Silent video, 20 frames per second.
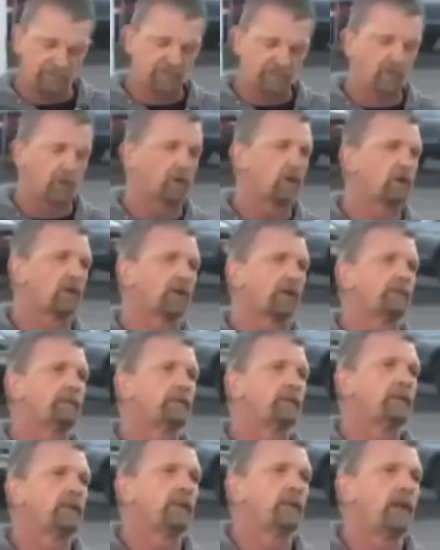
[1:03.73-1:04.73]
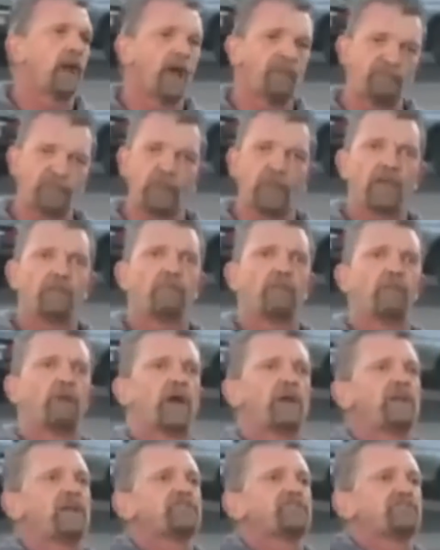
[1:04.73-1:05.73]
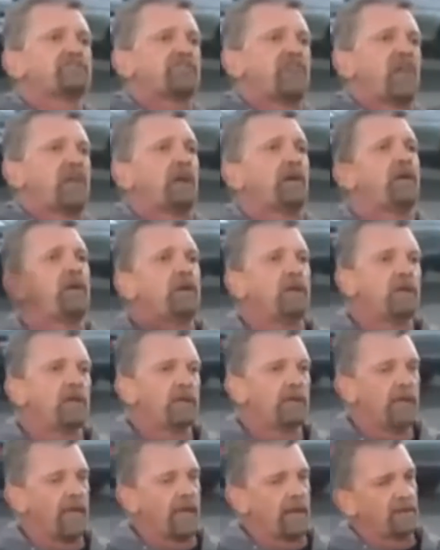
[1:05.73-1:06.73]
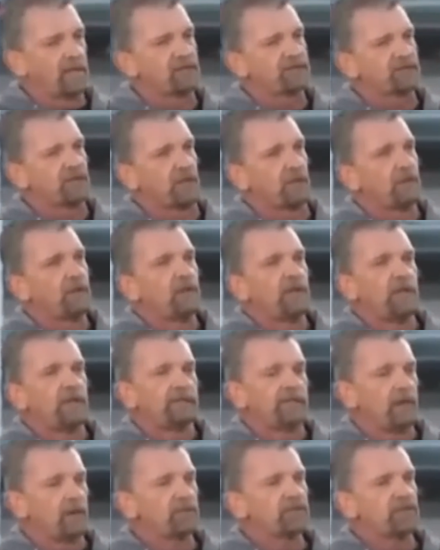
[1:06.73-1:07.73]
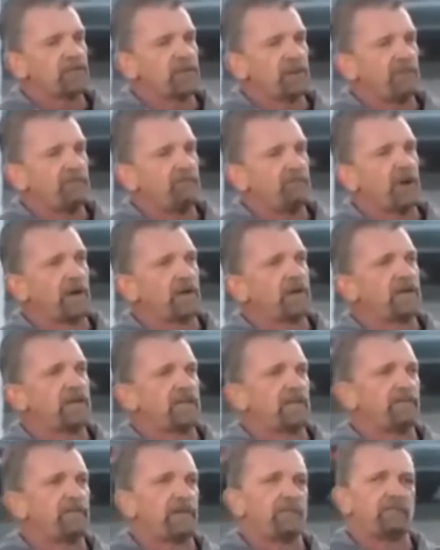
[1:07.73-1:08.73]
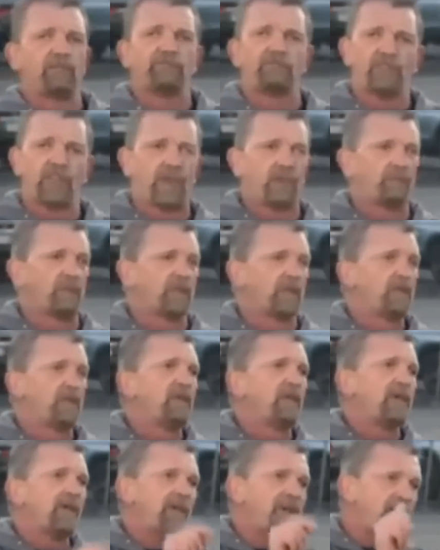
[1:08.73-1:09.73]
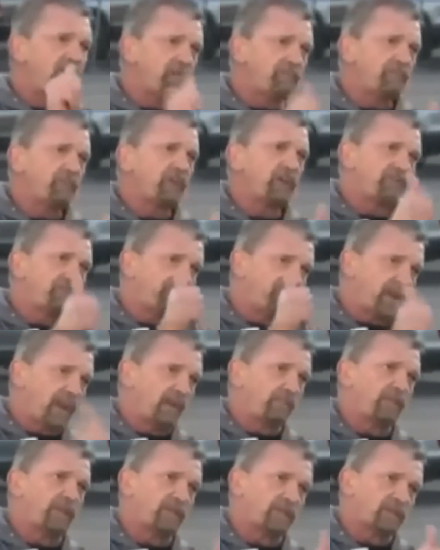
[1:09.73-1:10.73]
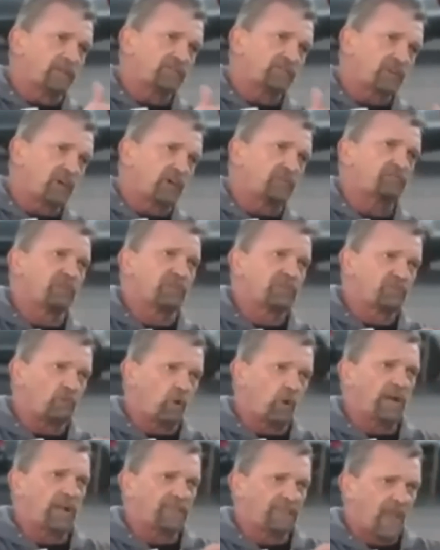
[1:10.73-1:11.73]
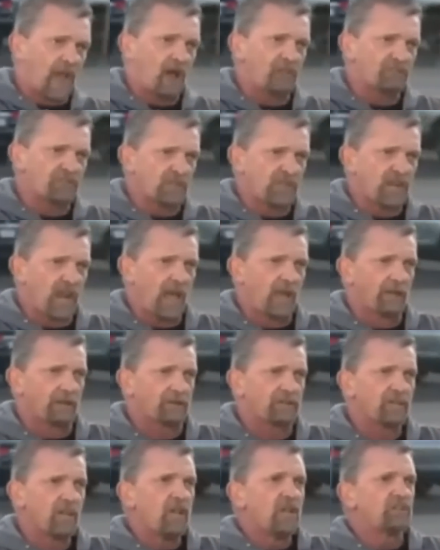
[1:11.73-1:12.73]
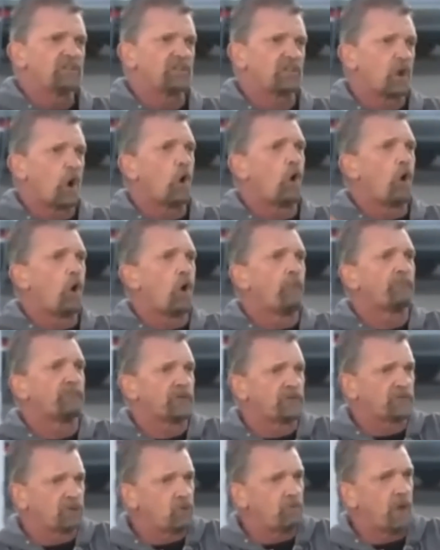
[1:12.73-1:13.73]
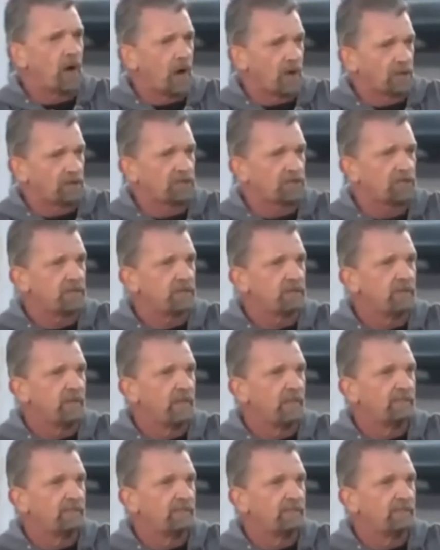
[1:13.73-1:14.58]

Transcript: Absolutely. I feel everybody needs to stand up. Hey, listen, there was enough money to give every family, every family in this country, $20,000 to go home for two months.